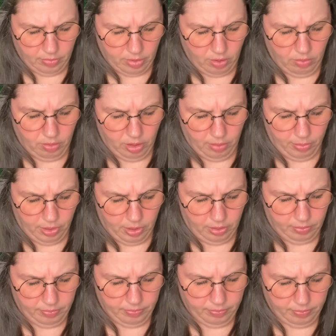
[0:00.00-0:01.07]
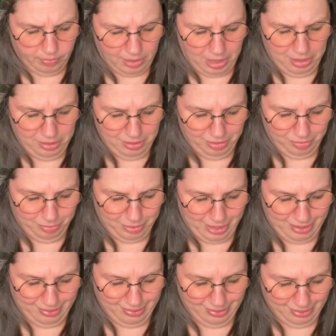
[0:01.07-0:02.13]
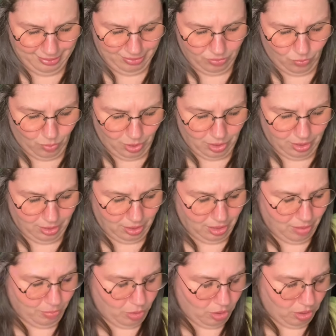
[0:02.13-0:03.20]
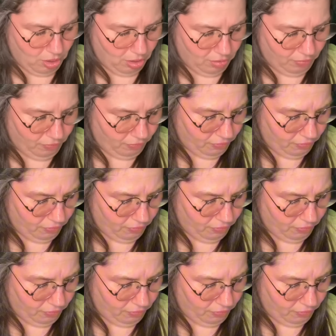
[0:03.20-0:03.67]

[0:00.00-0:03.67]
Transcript: Oh, come on. This plastic doesn't want to come off.